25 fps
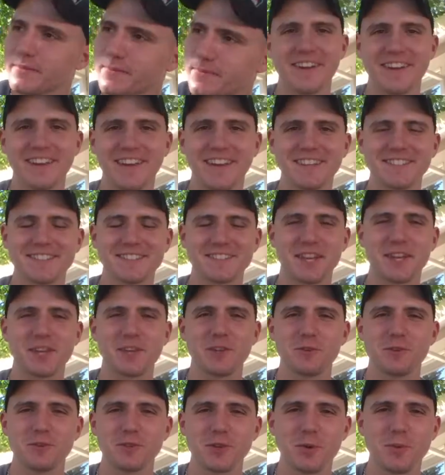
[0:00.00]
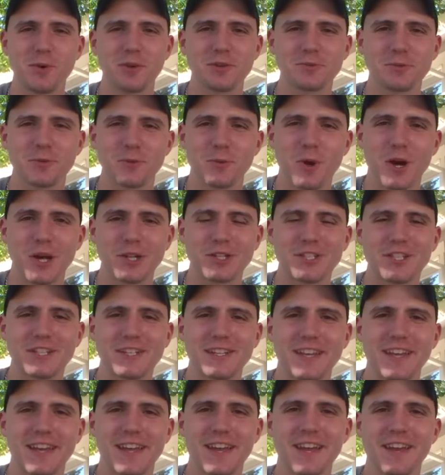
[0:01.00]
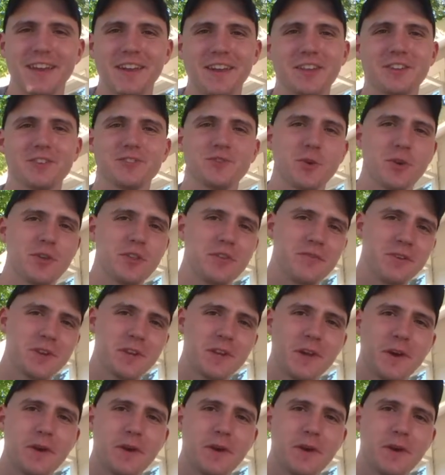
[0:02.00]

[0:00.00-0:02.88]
All right, guys, thank you so much for watching, and enjoy the